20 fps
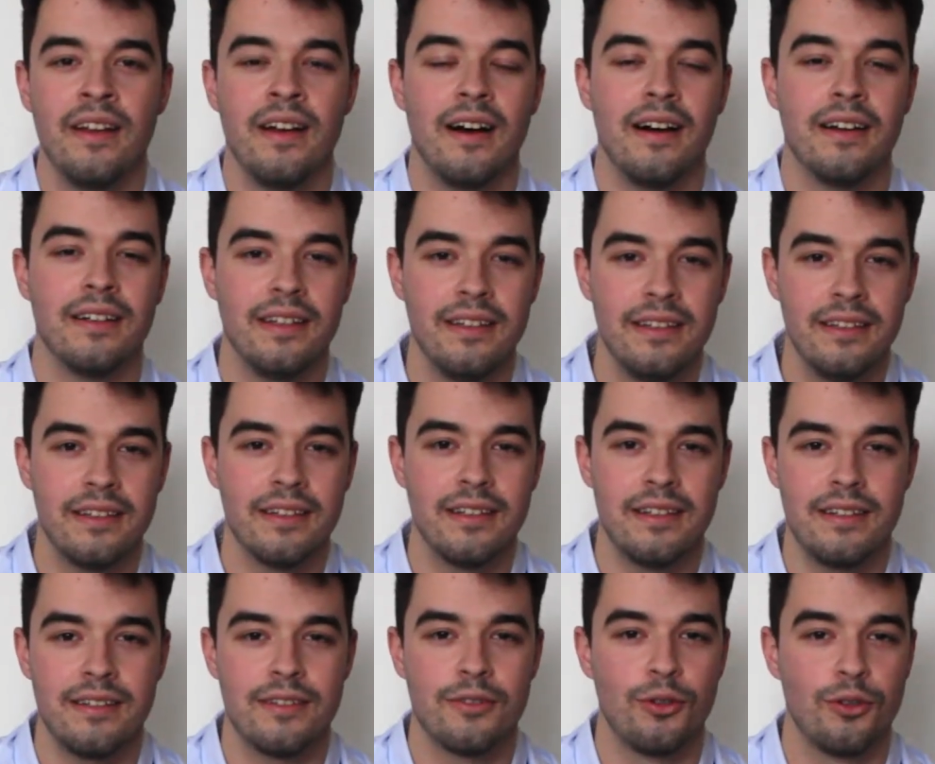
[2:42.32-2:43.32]
An
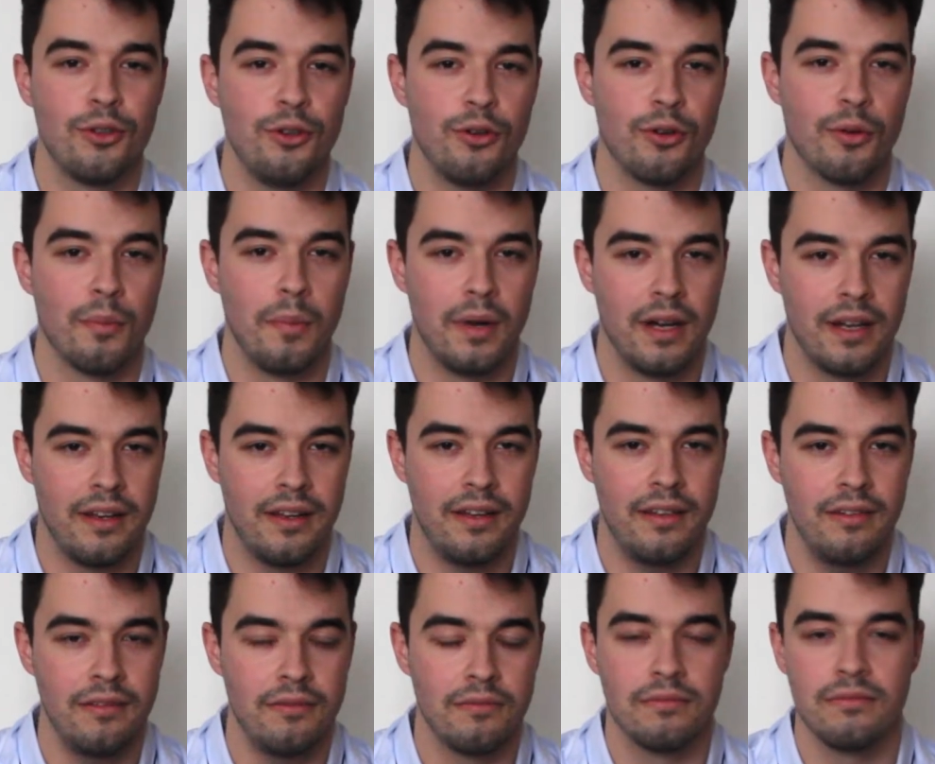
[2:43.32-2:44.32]
interest on your
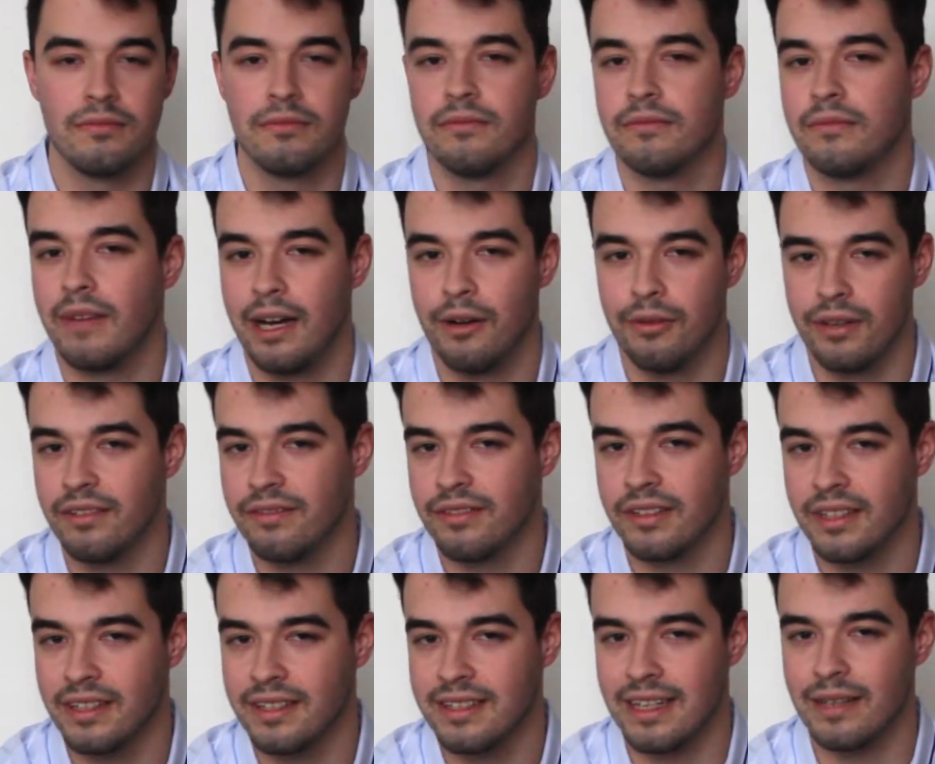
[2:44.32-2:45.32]
money, I'll give
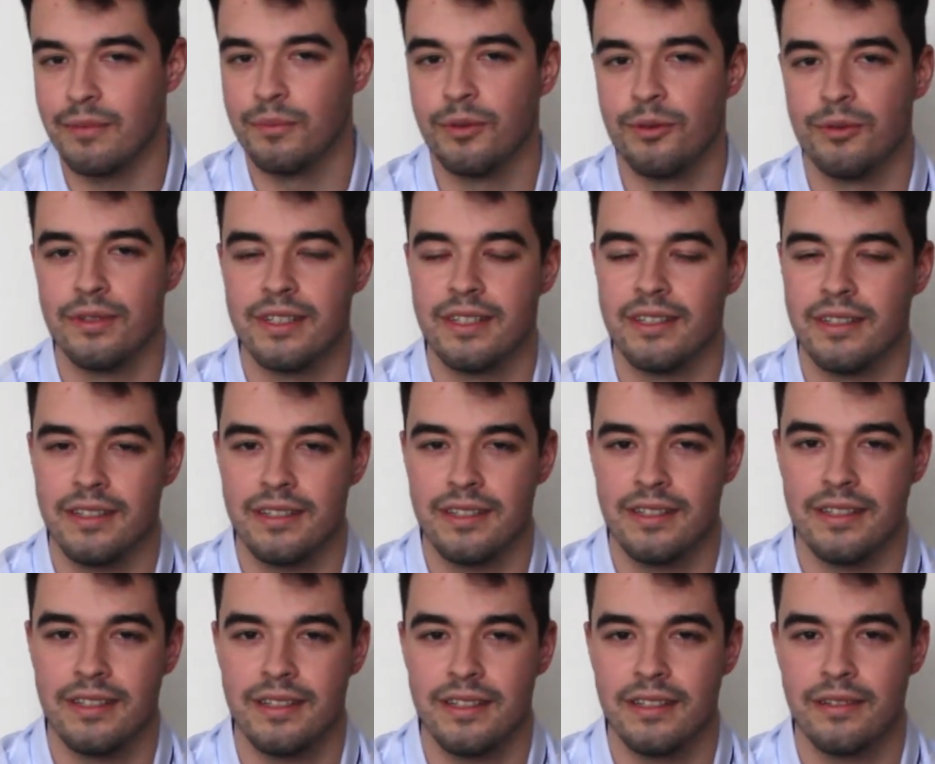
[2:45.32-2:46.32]
an example as it is
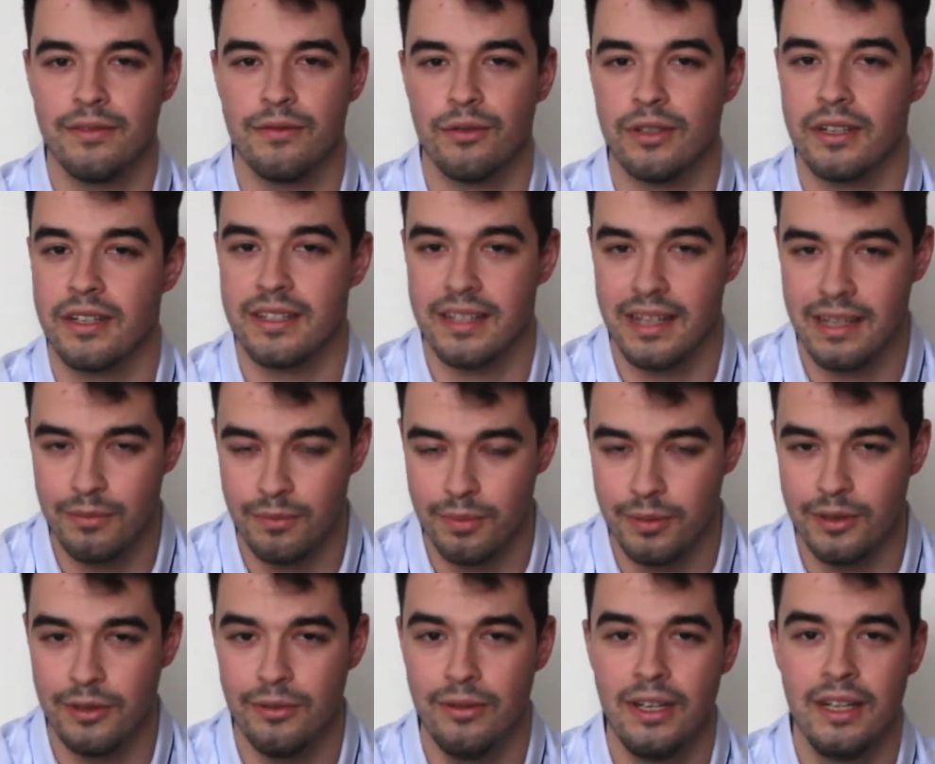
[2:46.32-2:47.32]
easier. For
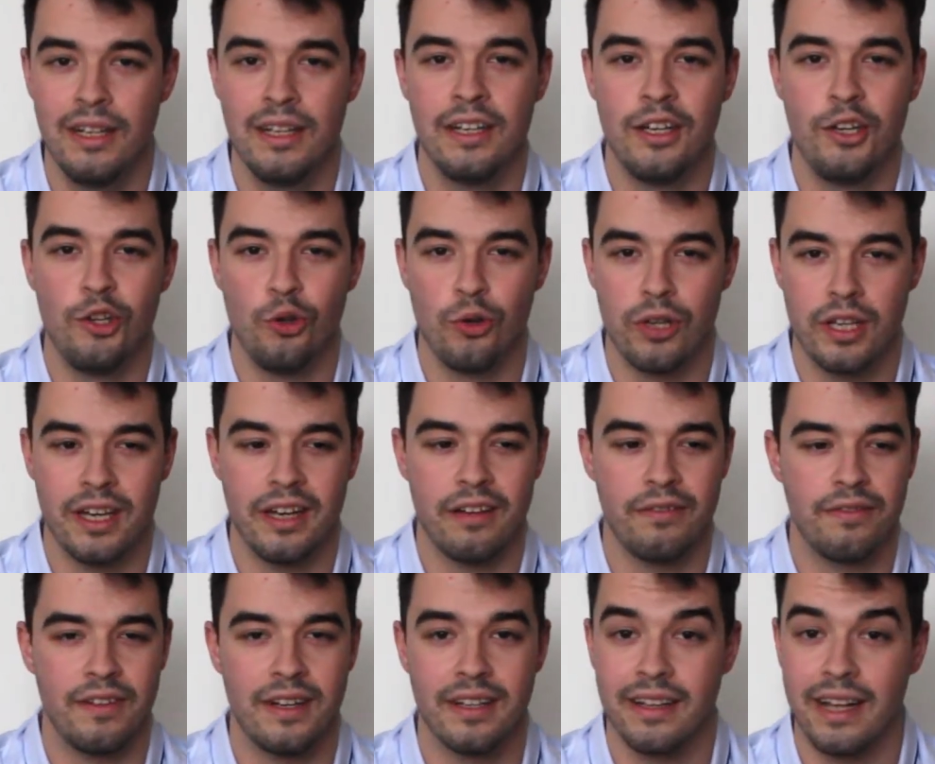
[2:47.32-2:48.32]
example, you
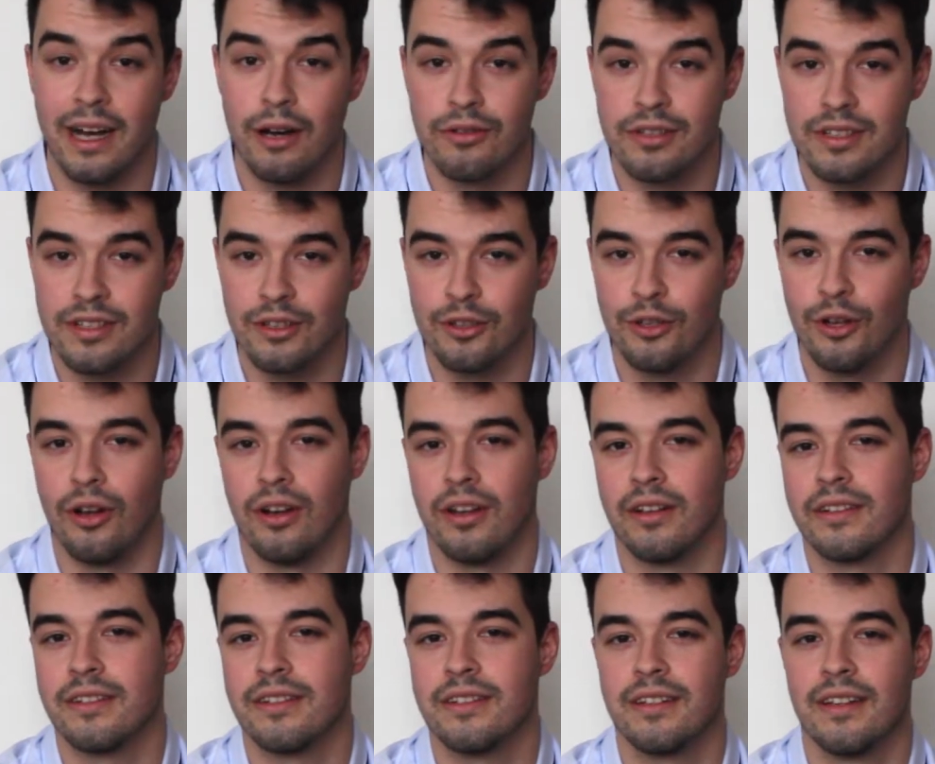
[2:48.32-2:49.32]
have
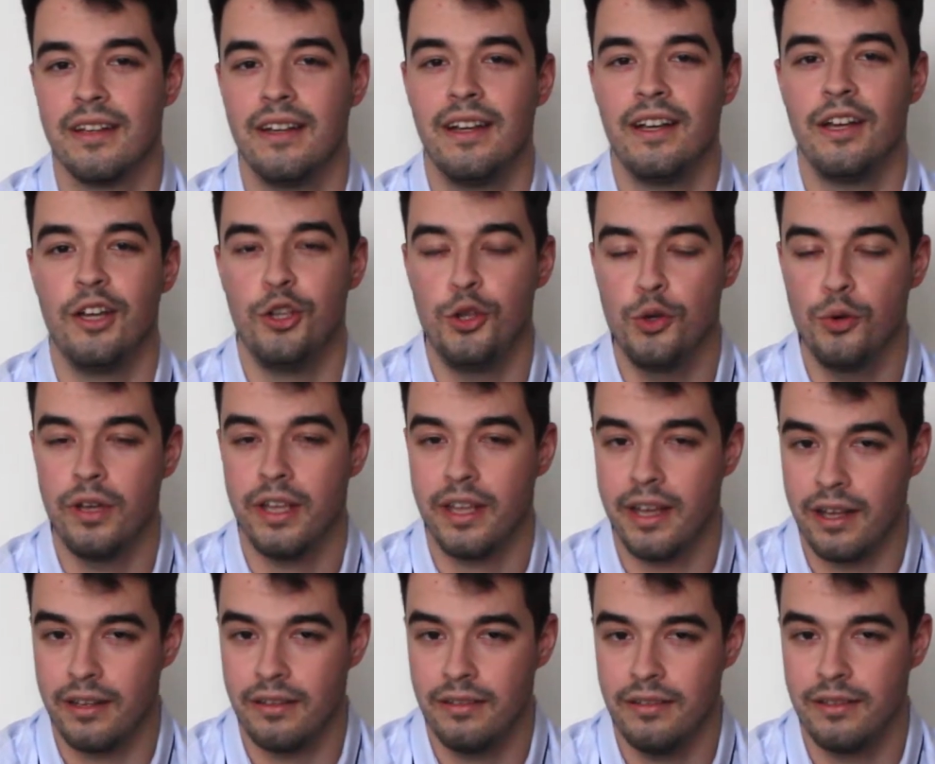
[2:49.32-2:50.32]
$1,000. You
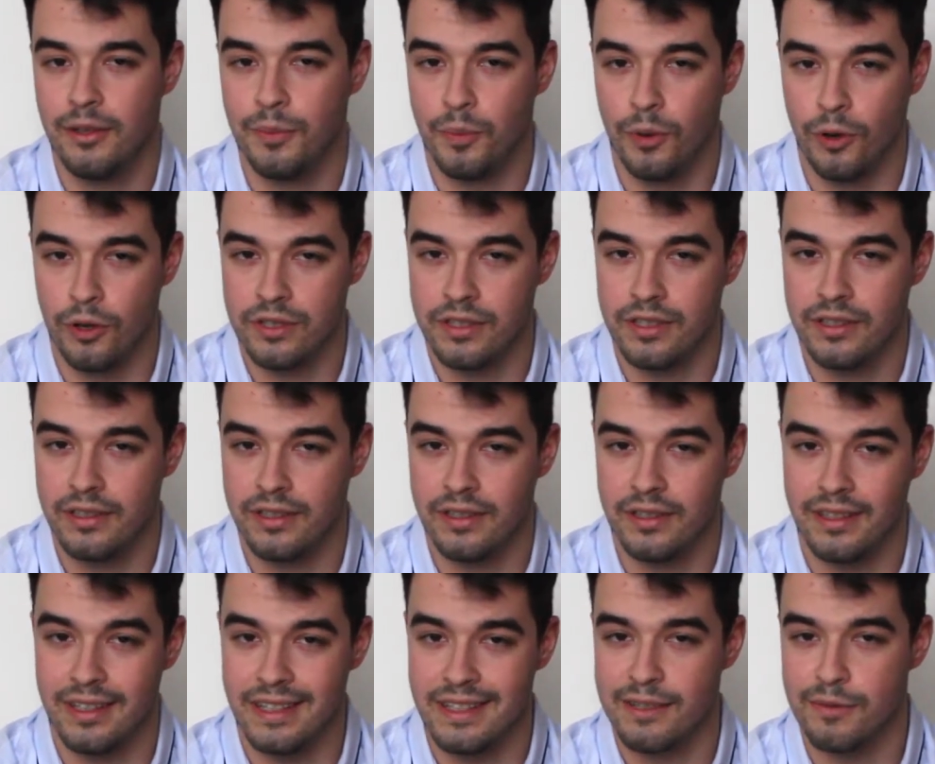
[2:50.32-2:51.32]
can
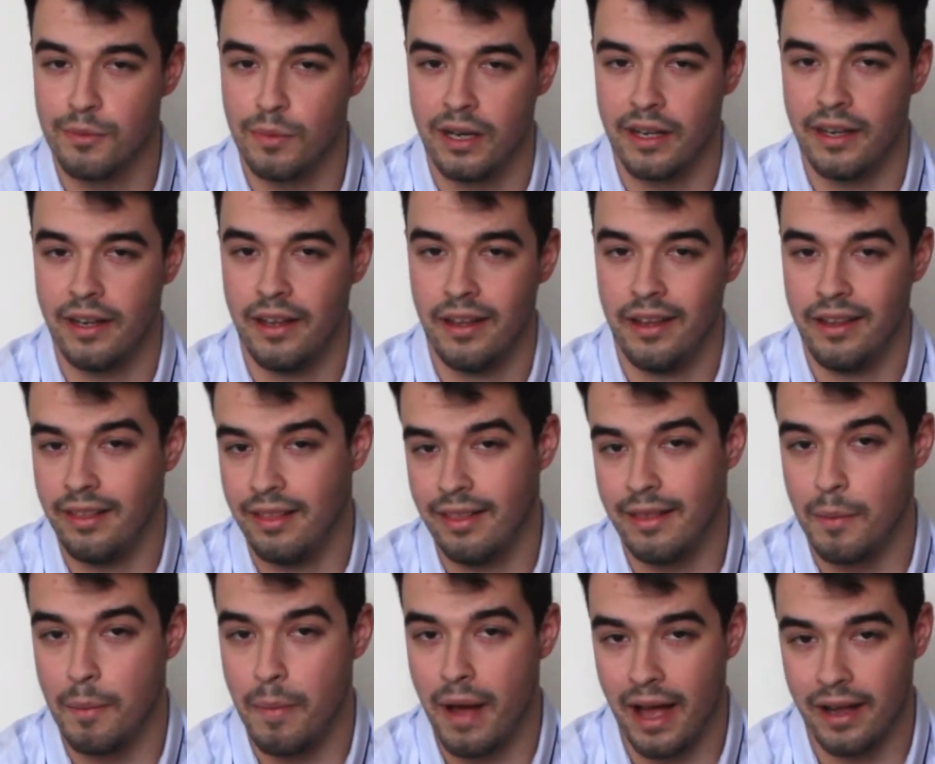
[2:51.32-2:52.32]
deposit this money in
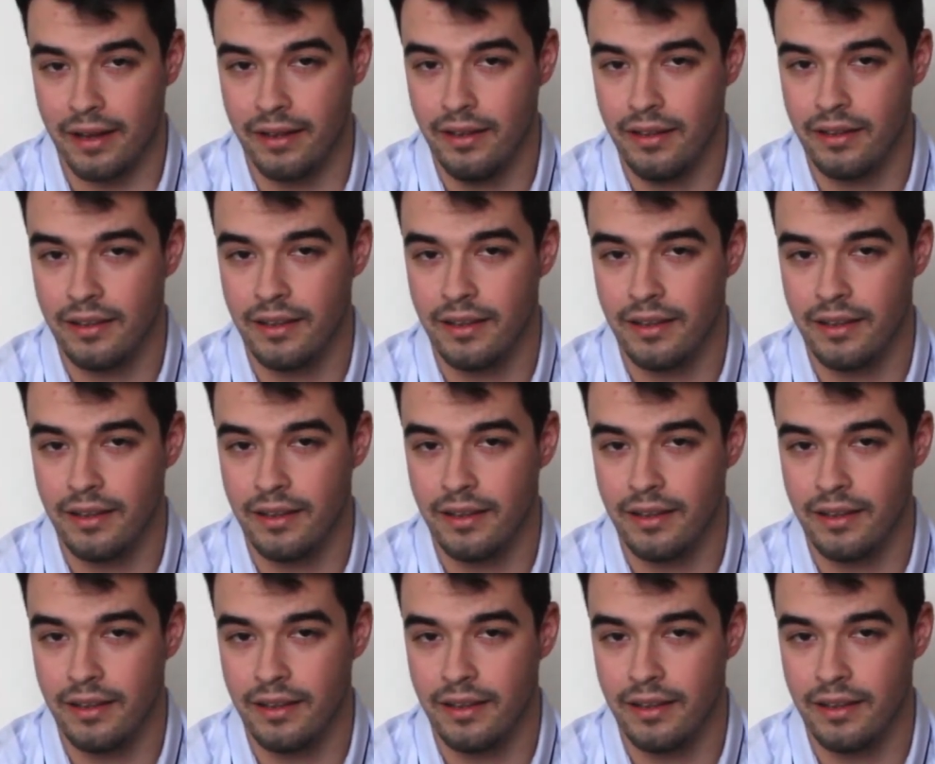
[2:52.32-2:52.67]
the bank,